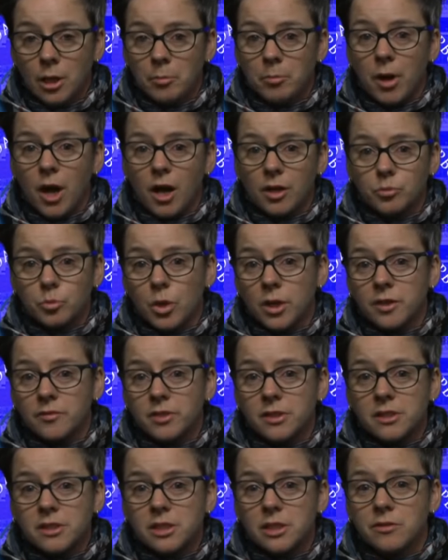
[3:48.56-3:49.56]
Part one of
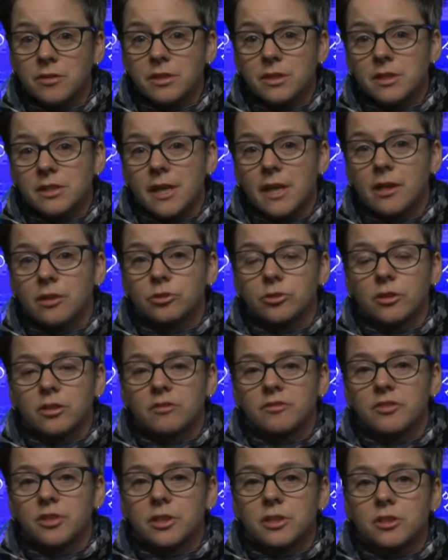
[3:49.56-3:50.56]
the series is held on
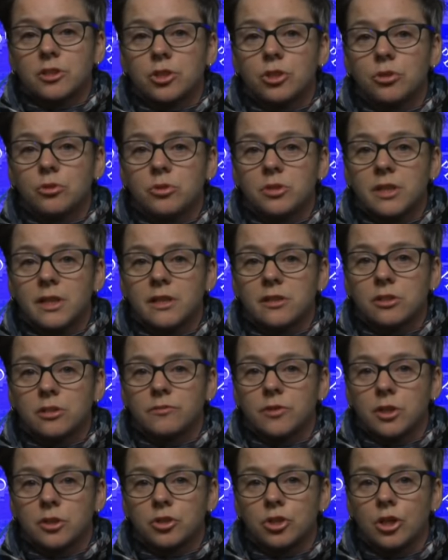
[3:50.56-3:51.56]
the first Tuesdays
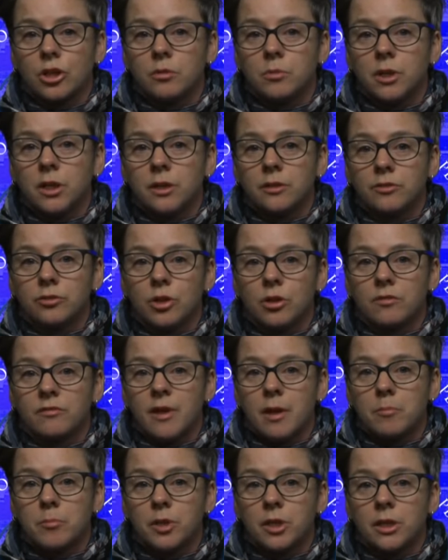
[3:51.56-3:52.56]
of October,
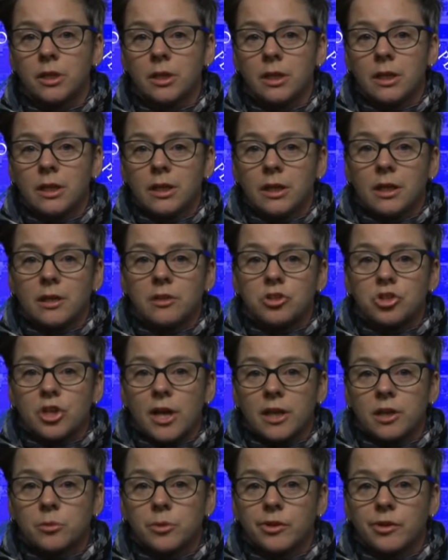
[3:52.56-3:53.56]
November, and
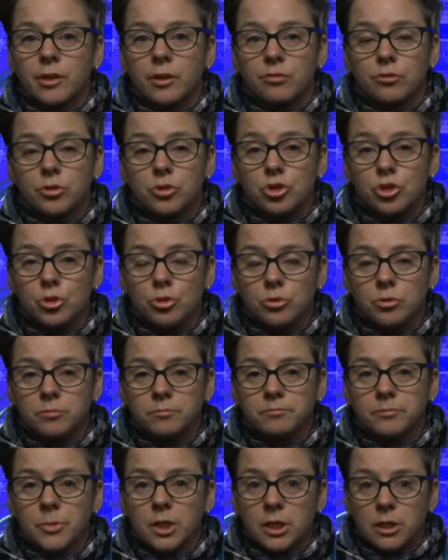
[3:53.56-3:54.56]
January through
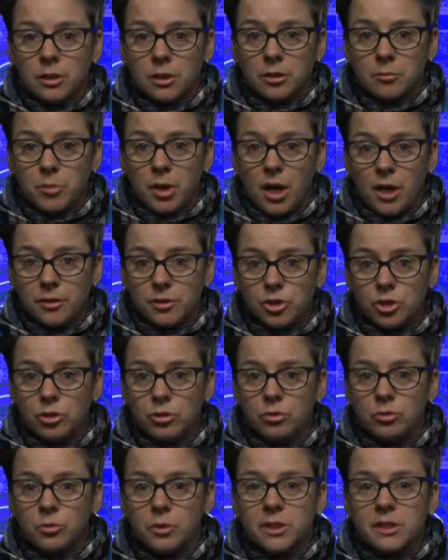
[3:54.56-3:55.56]
June, and part
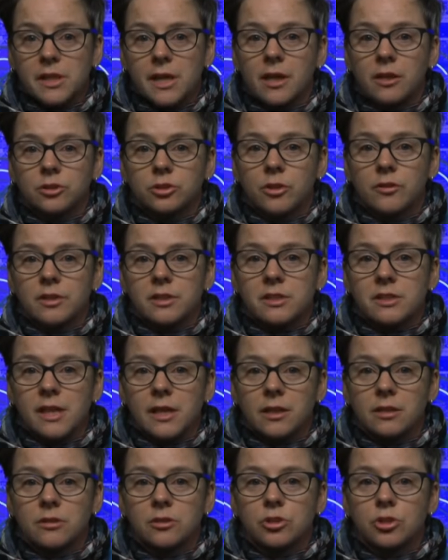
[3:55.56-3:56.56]
two is held on the
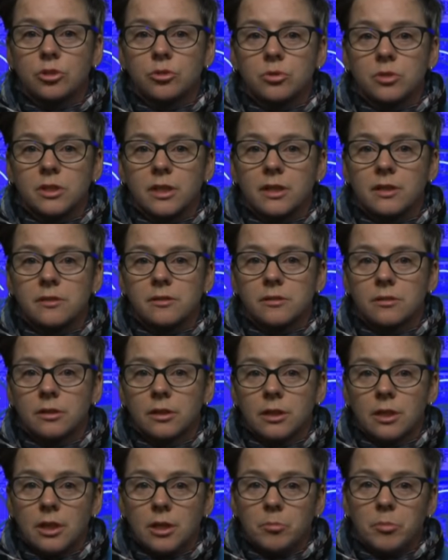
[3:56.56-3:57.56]
second Tuesdays.
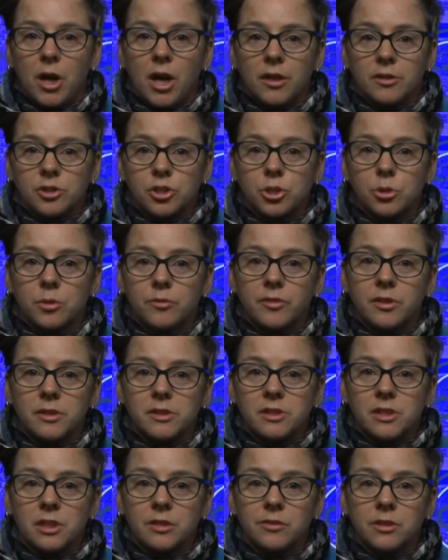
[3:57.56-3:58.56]
Part two of the
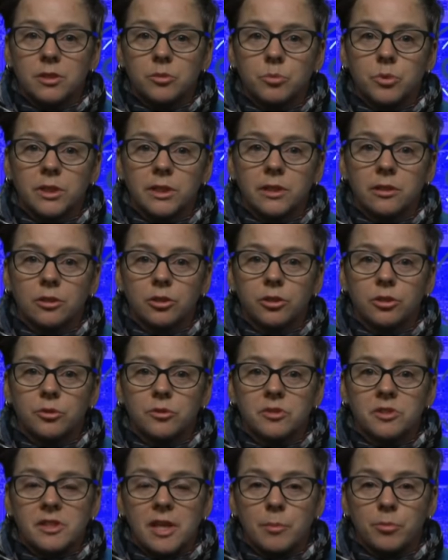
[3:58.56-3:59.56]
series will
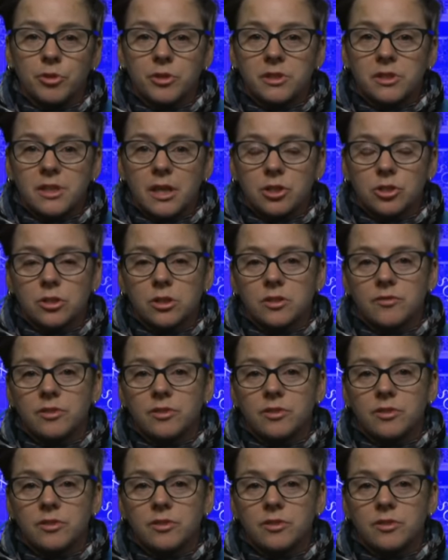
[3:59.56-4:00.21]
include separate sessions